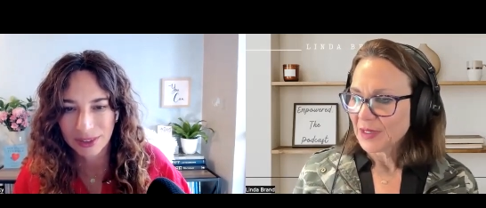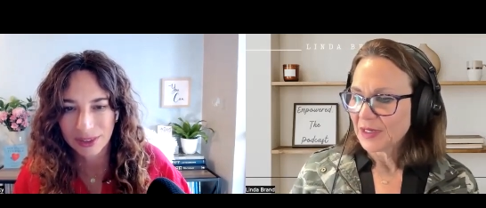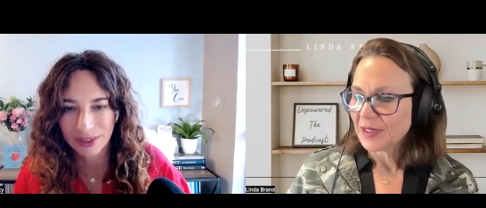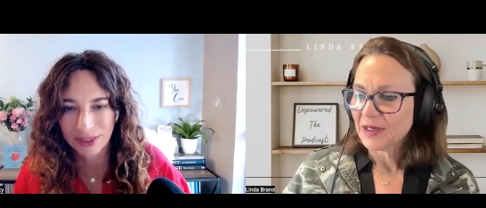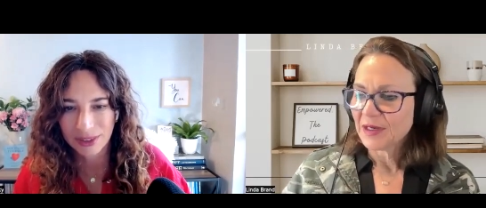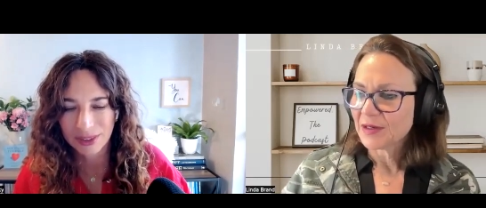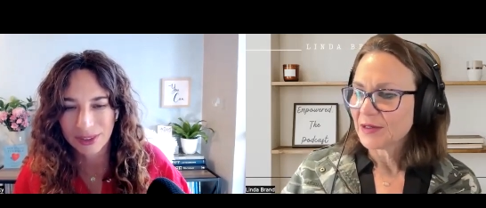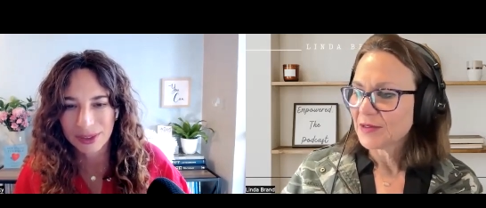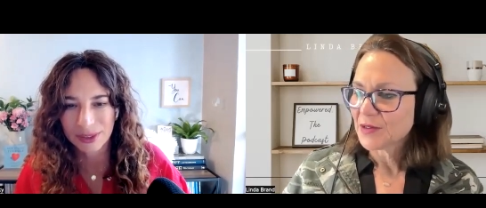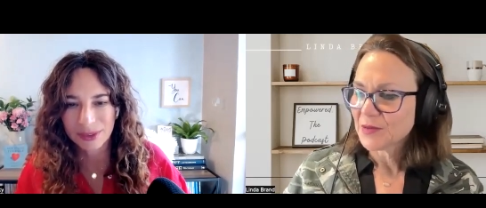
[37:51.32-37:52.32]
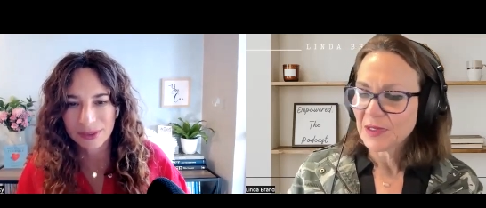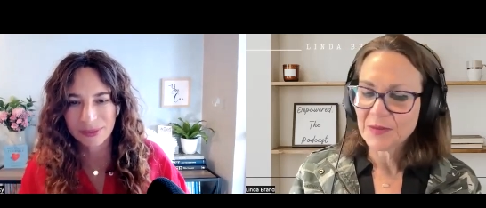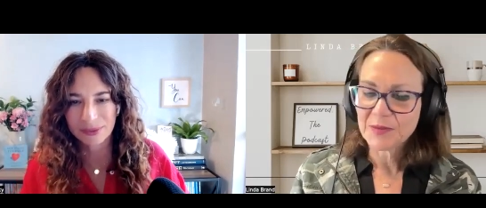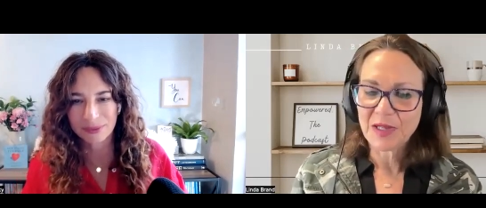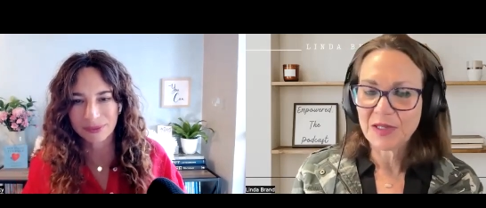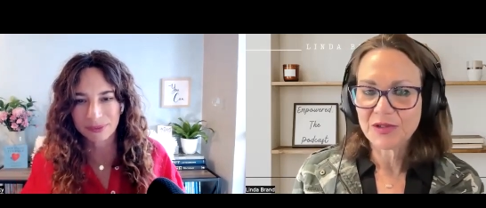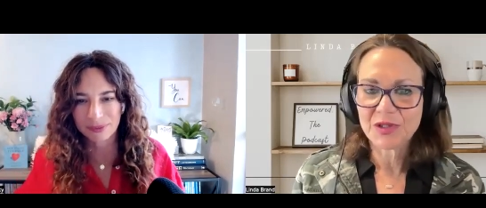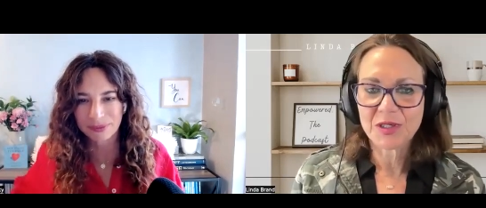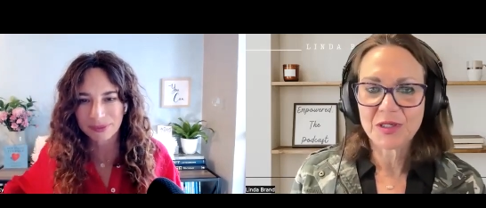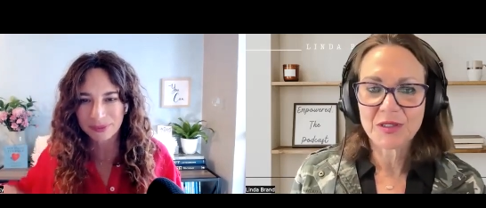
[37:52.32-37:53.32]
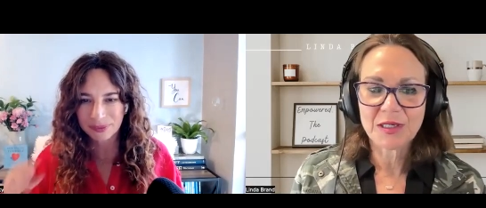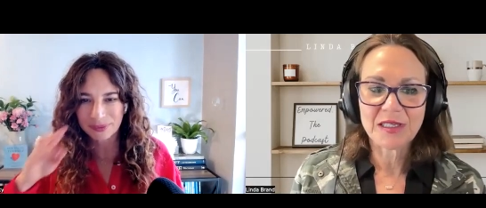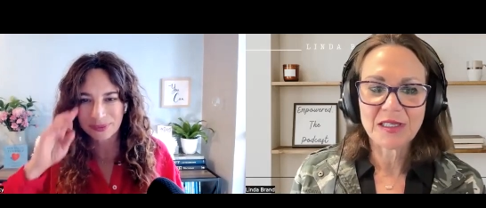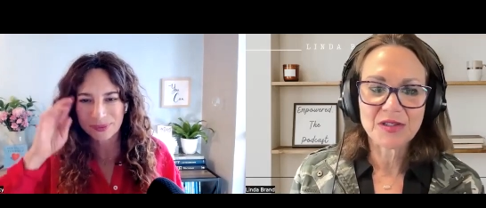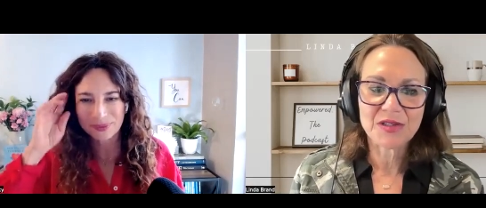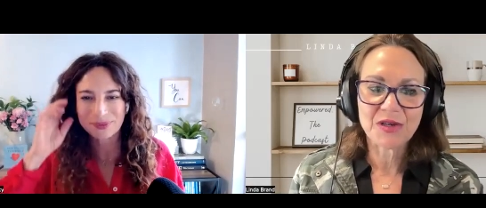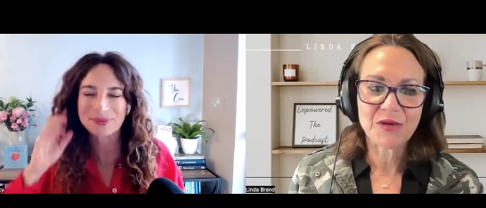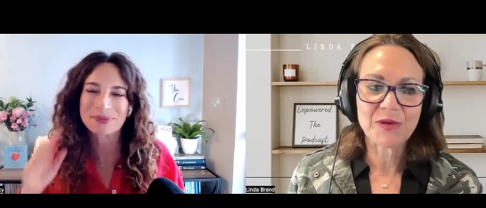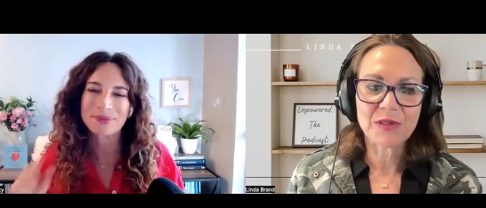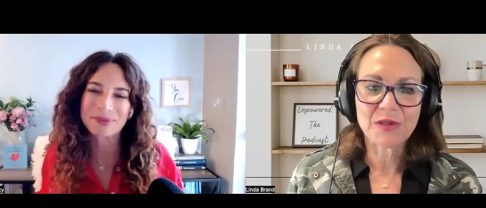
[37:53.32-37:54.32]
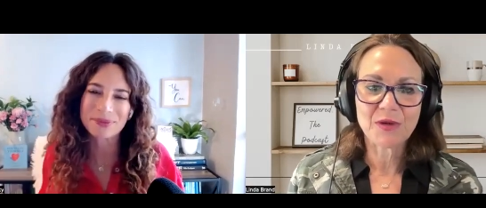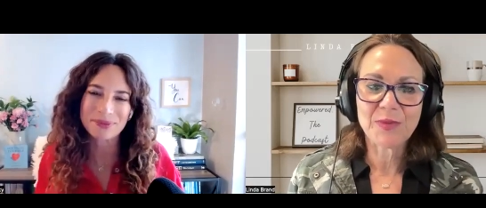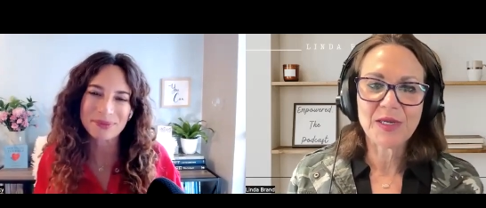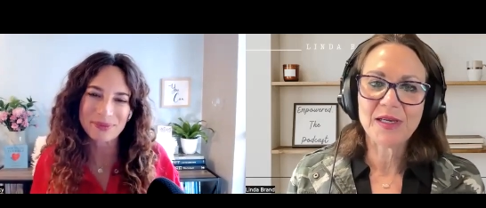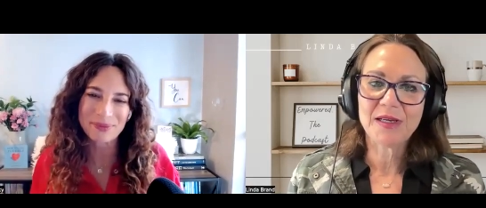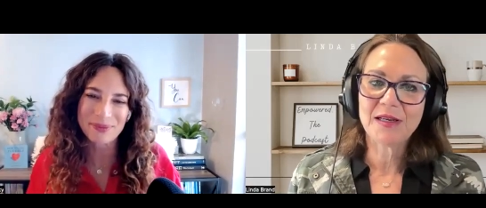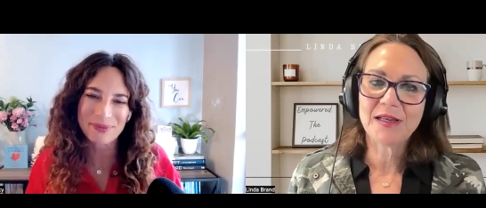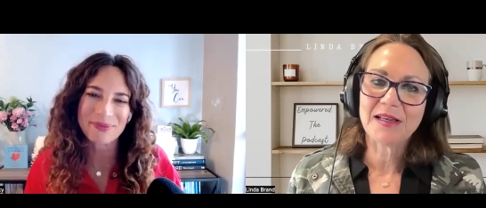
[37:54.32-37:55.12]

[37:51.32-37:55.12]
Speaker 1: being here. It's been a pleasure getting to know you a little bit.